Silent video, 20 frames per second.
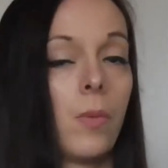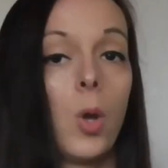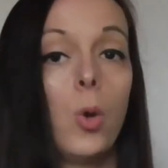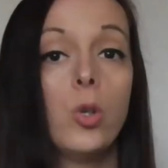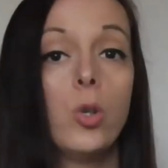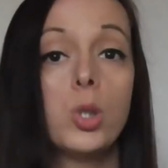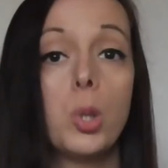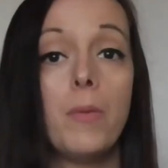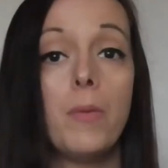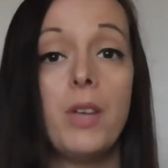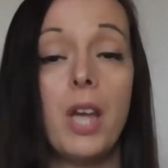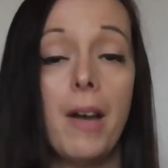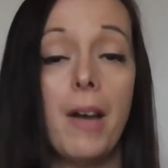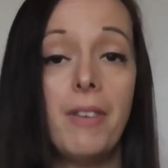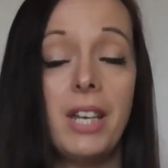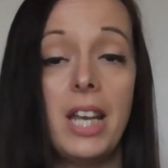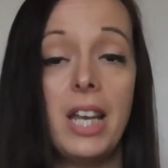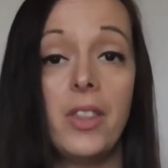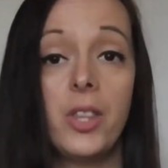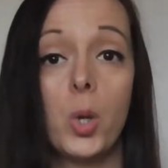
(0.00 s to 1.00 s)
Also, if you
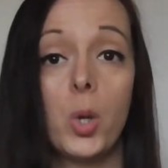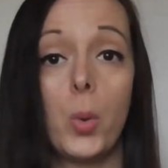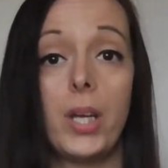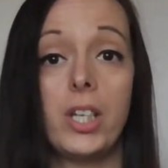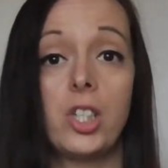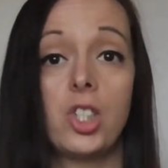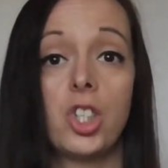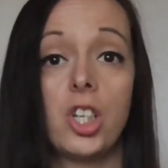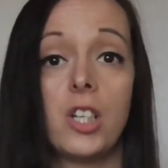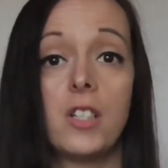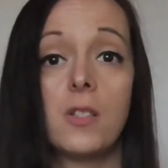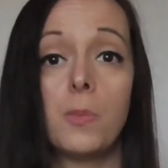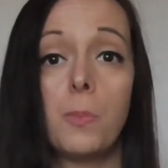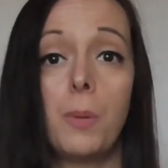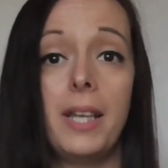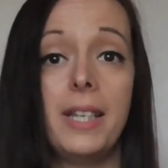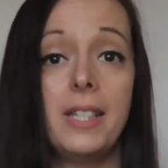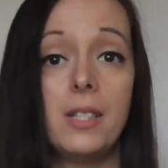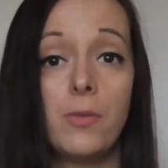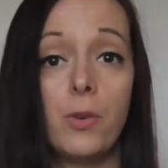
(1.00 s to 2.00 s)
have any other questions,
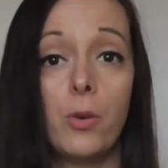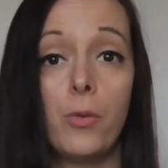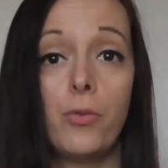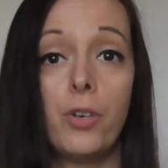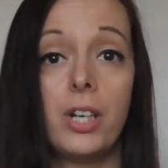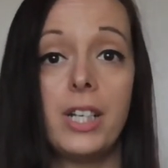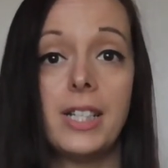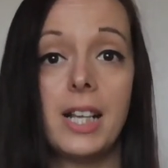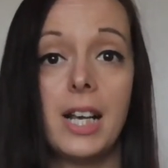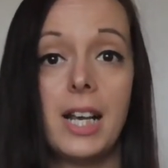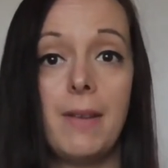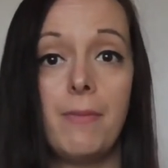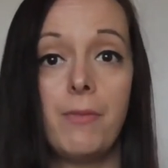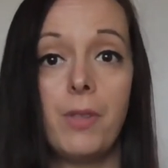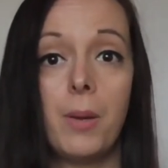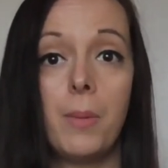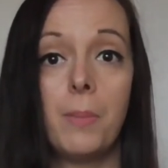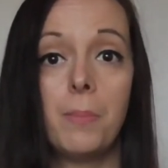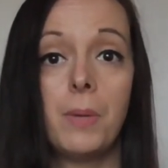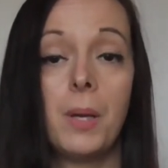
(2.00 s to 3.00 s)
please feel free to leave
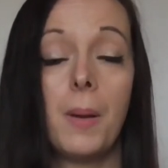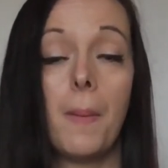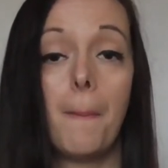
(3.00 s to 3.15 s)
them